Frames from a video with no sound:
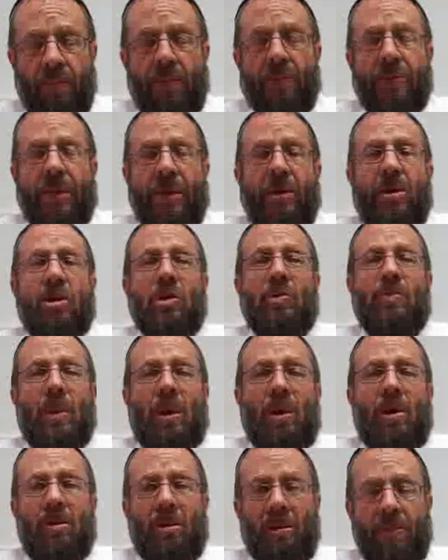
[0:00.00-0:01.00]
both at the Kodesh
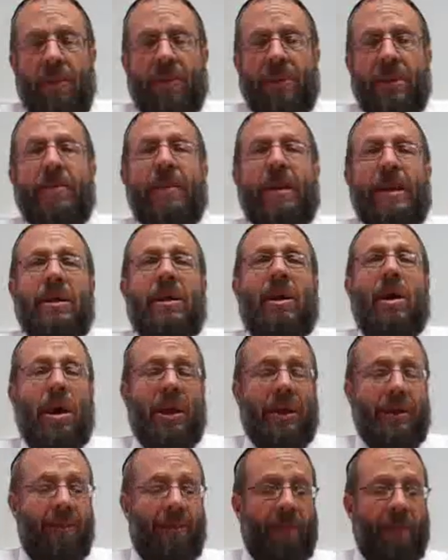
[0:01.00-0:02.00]
Hu, and both at mankind.